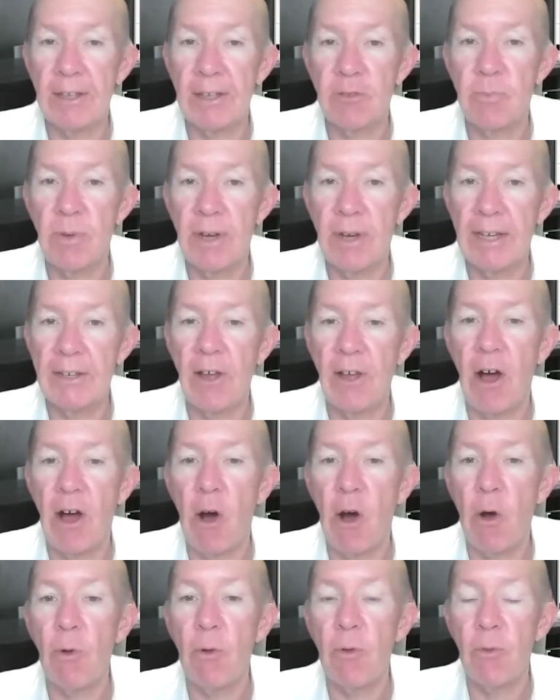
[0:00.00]
it's bringing the
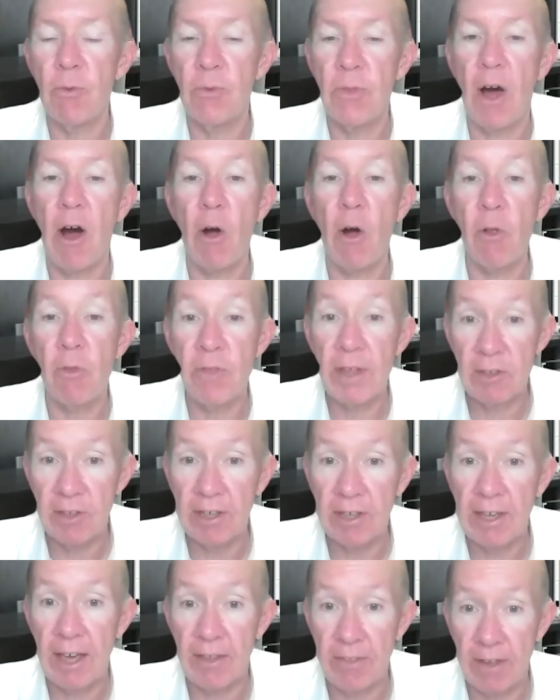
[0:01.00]
whole the whole thing
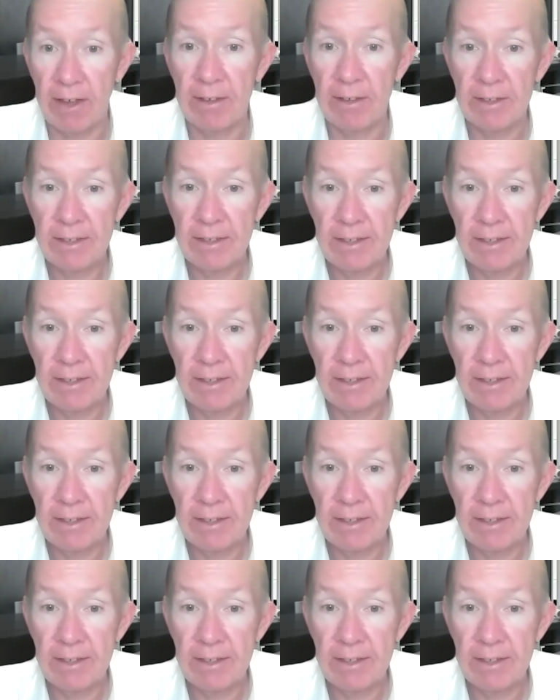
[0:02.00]
together.